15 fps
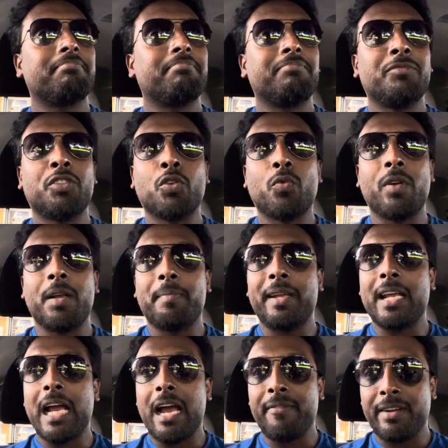you will be
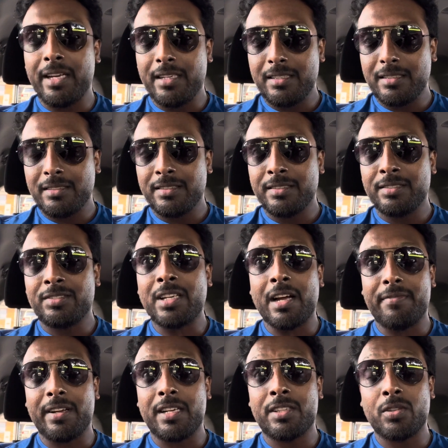having
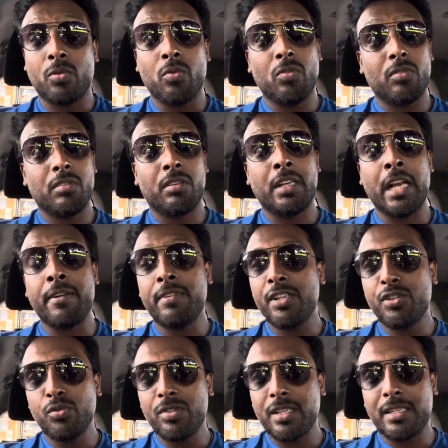traffic, so never
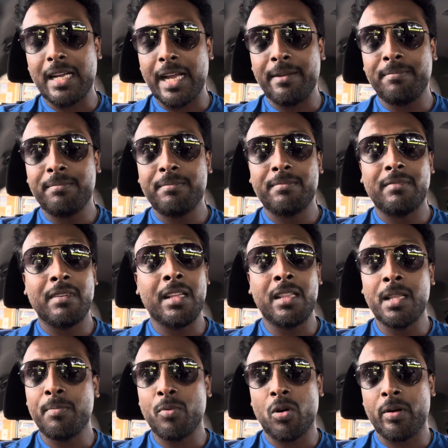choose a time in the
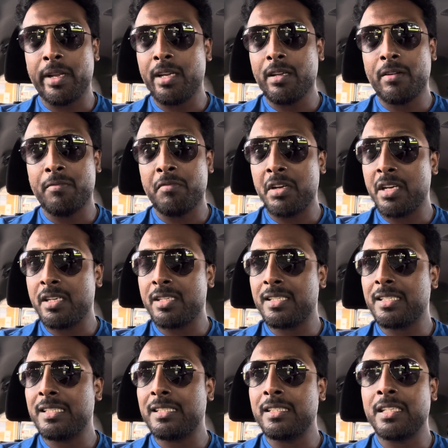morning where
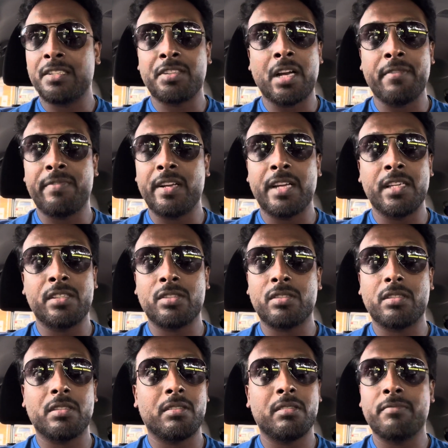the traffic is
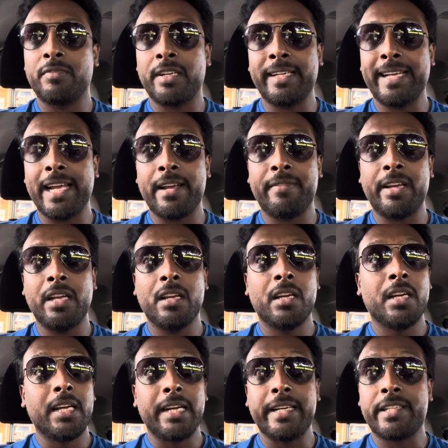very heavy,
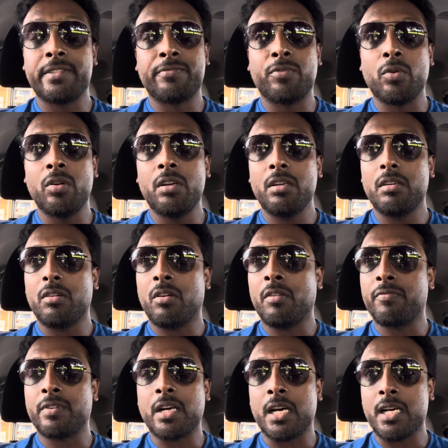it's full
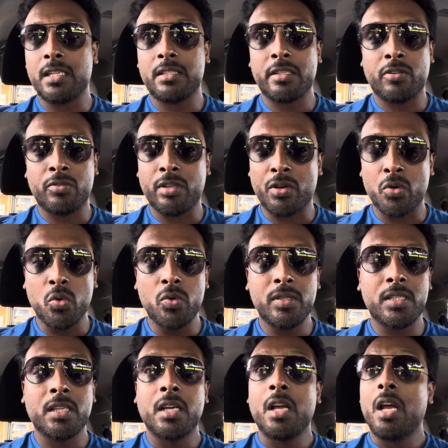of cars on the roads,
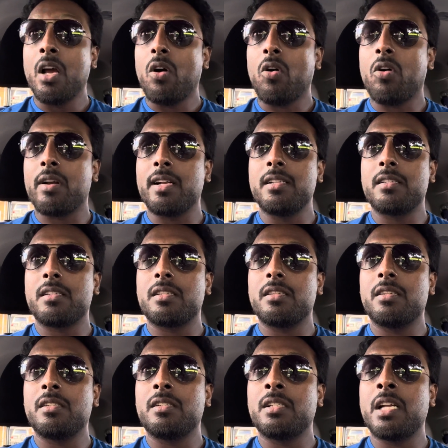or else
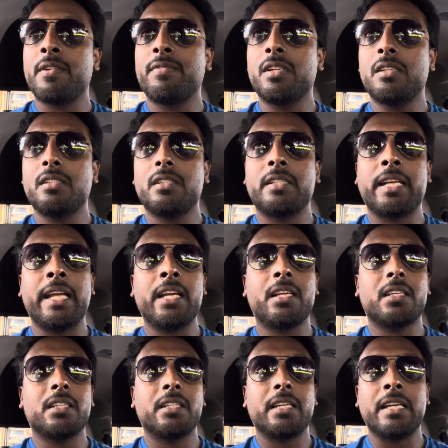never take
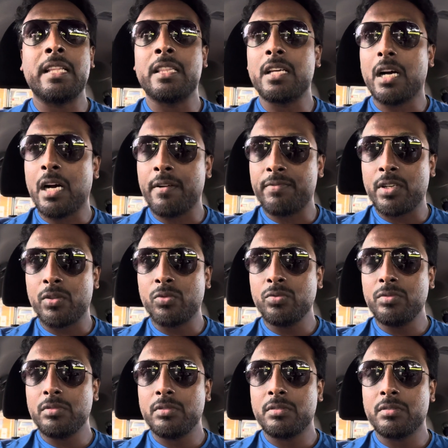in the afternoon
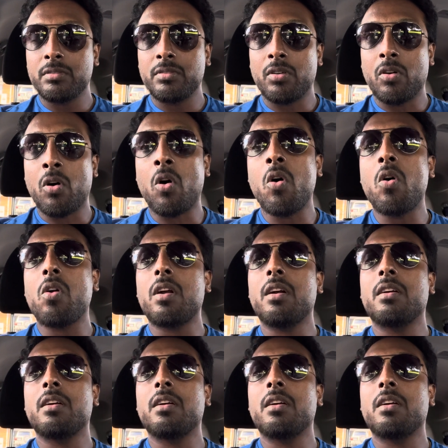or